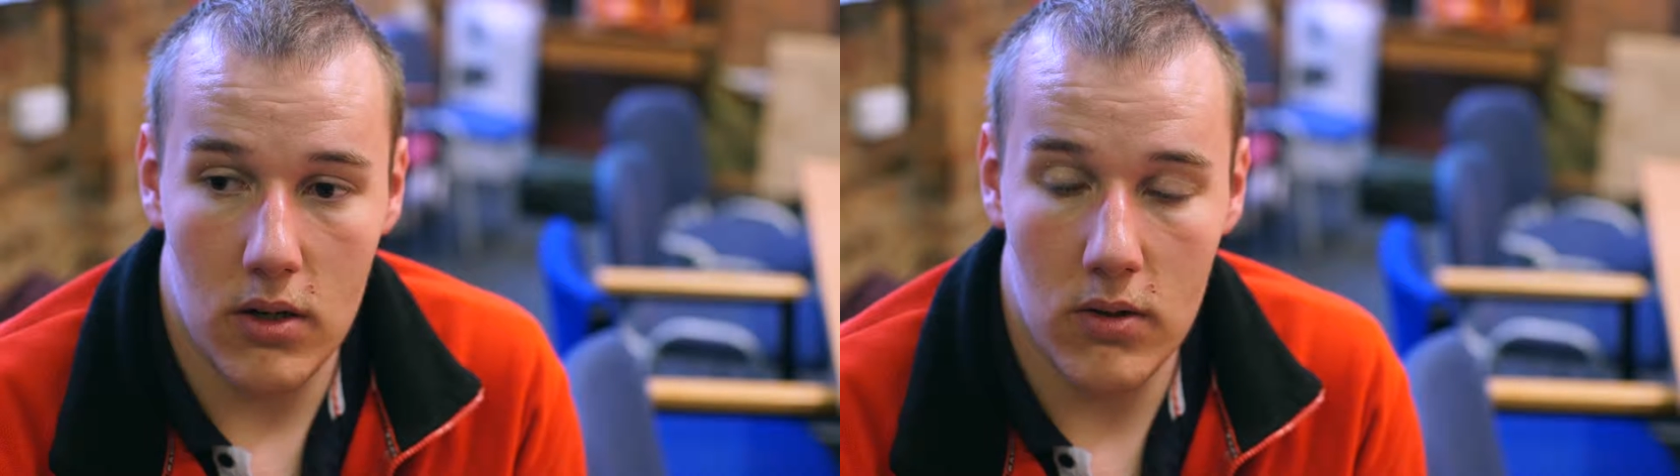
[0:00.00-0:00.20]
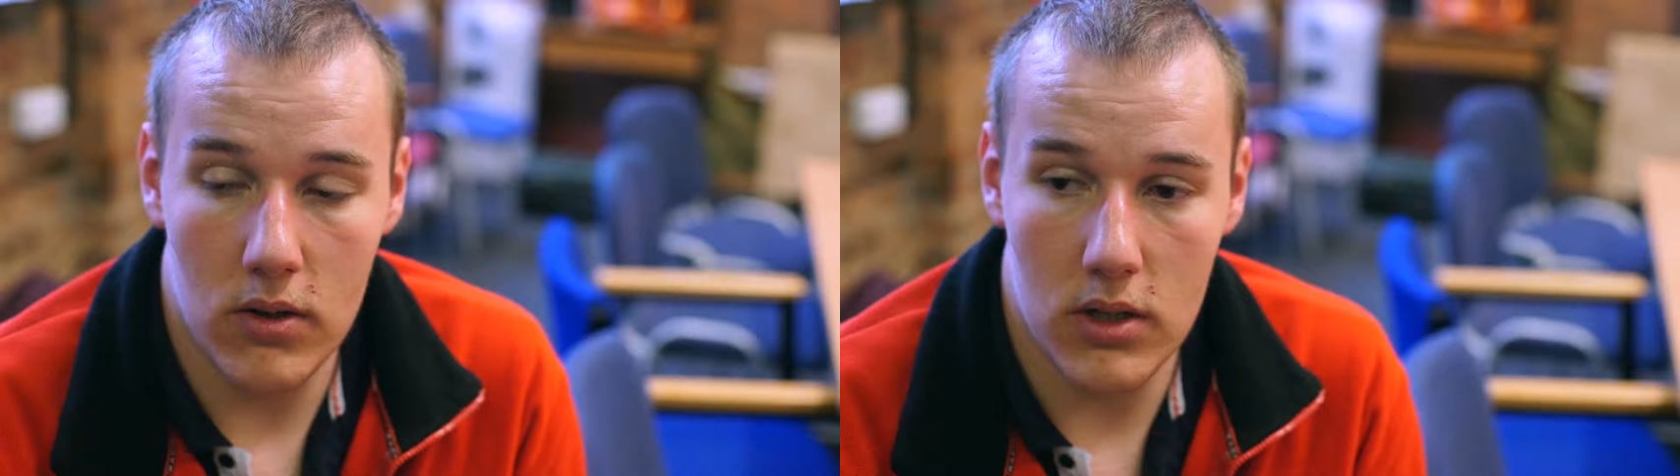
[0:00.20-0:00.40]

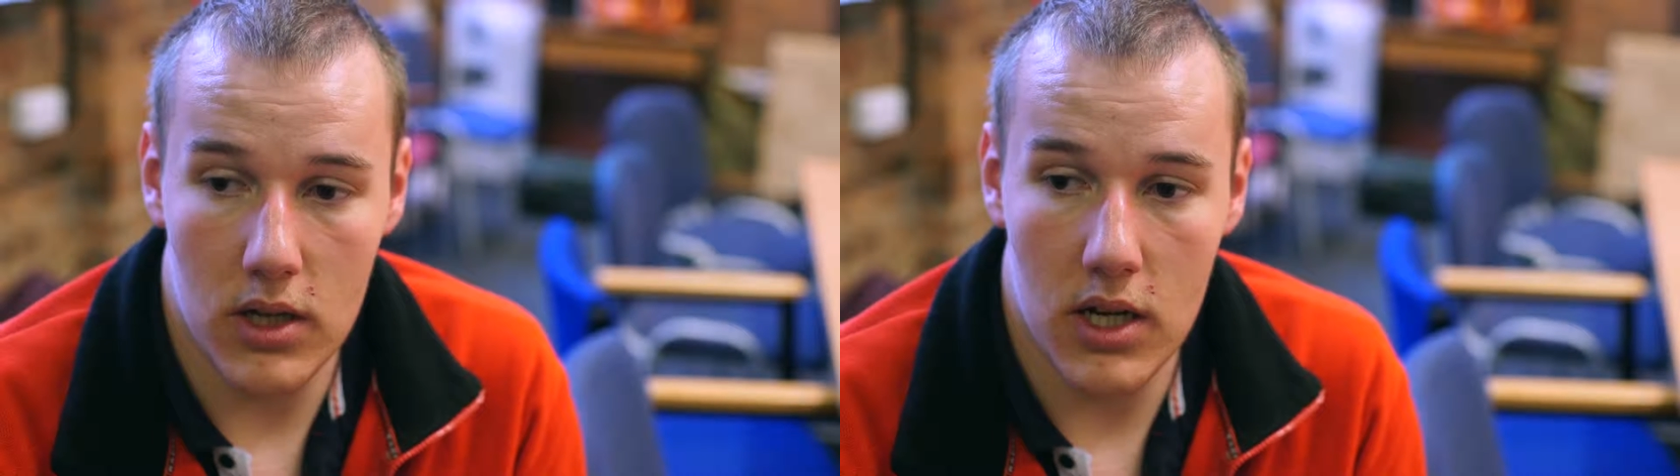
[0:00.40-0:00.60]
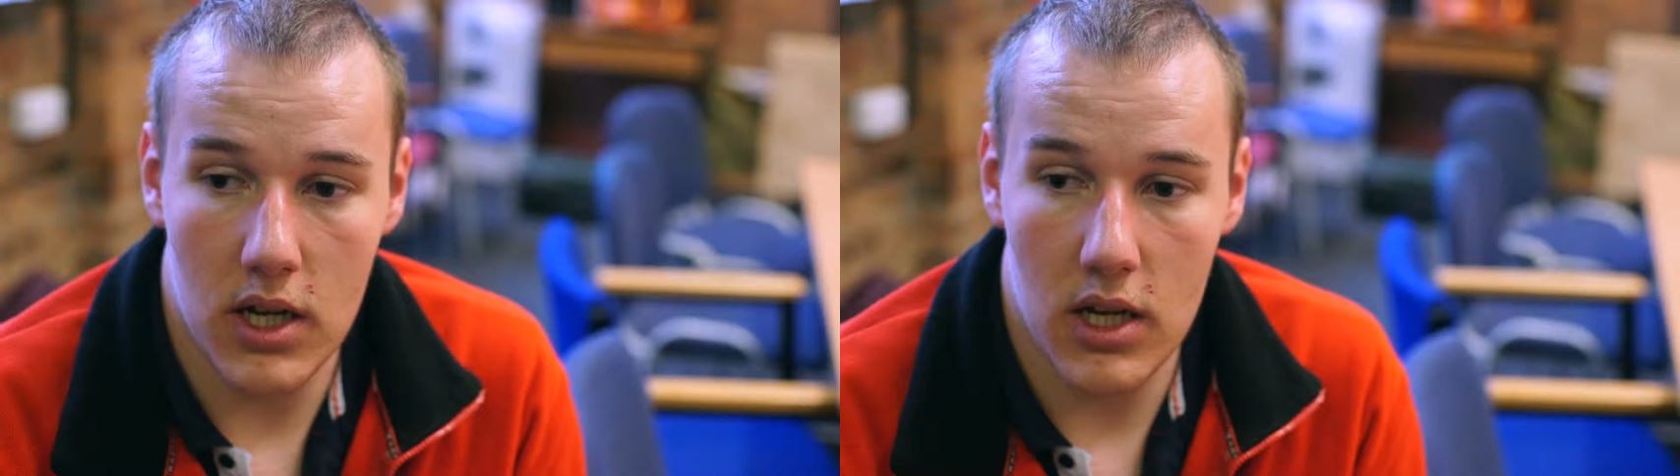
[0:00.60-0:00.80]
quite
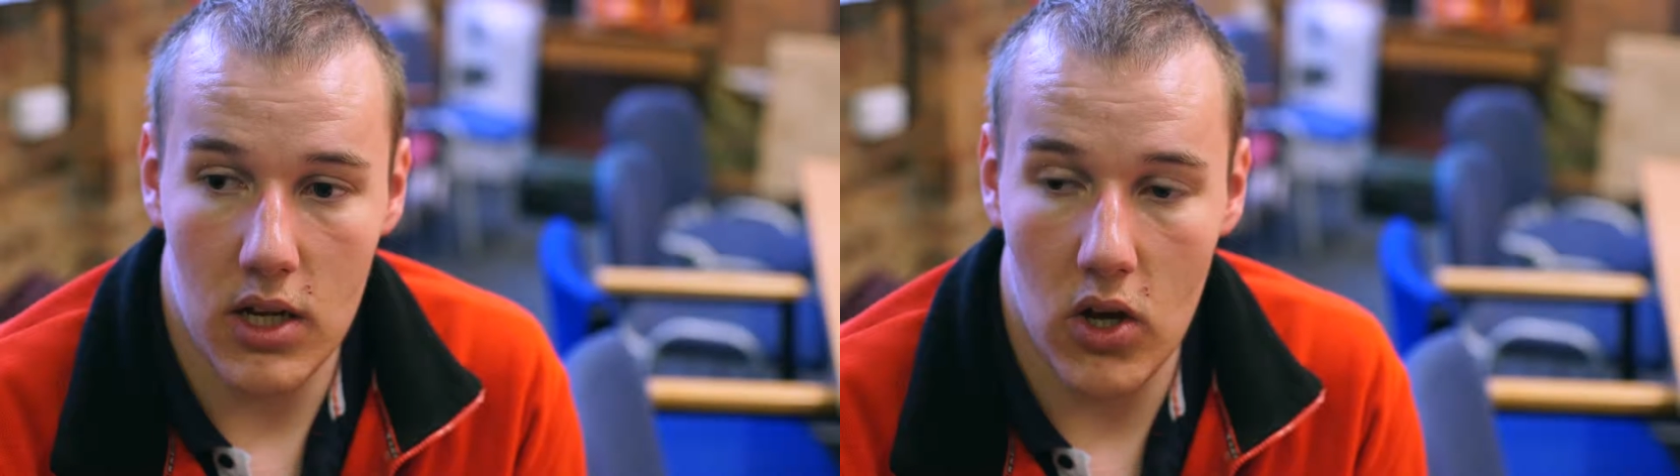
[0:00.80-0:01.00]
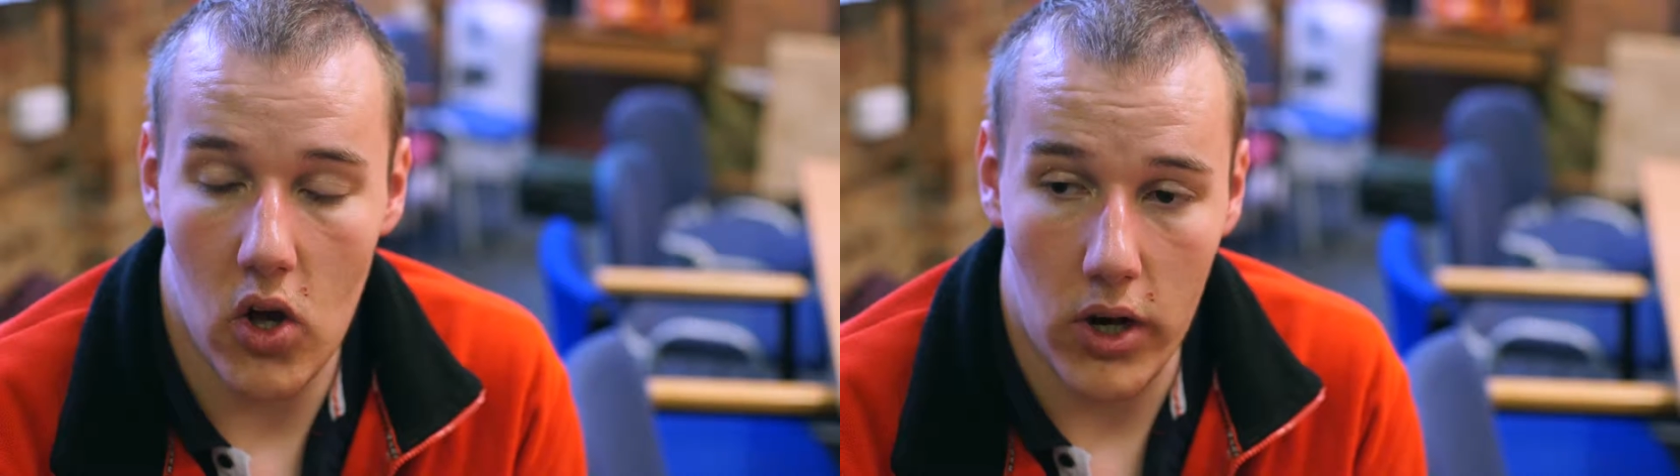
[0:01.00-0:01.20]
an
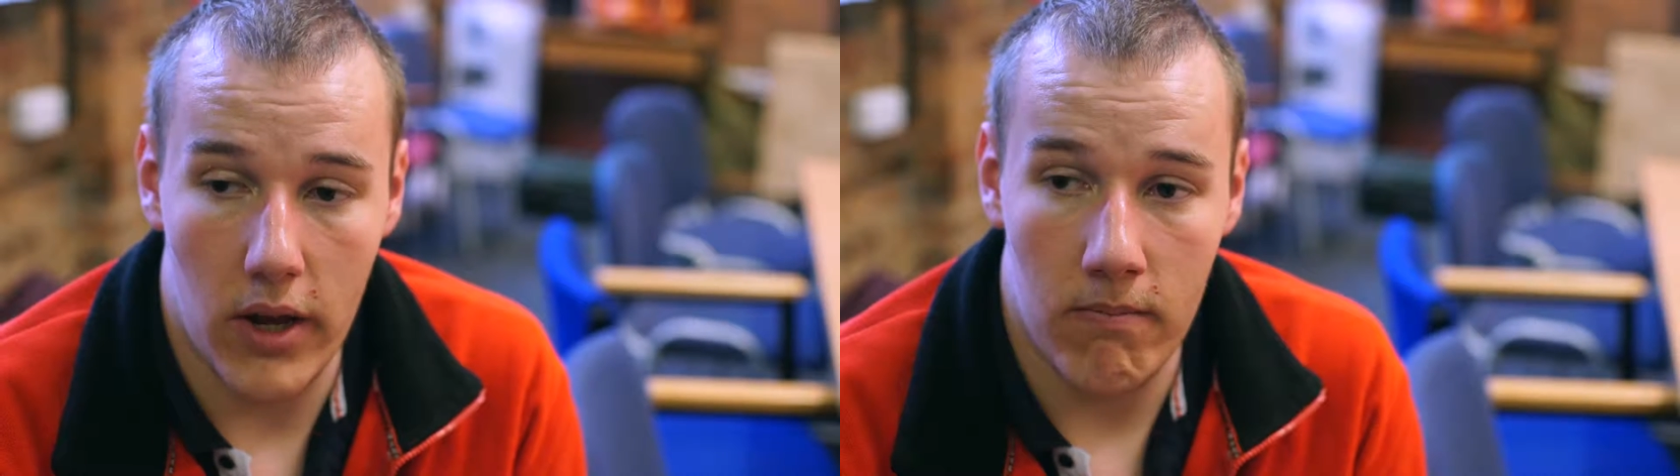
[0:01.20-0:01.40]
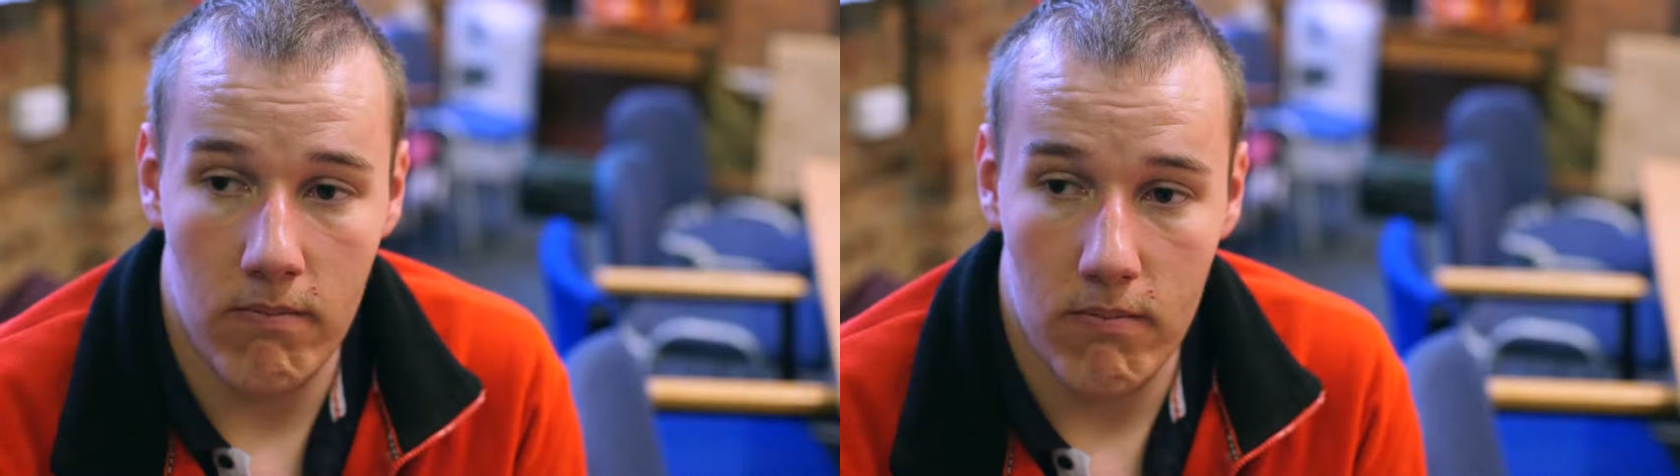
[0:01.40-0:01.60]
honour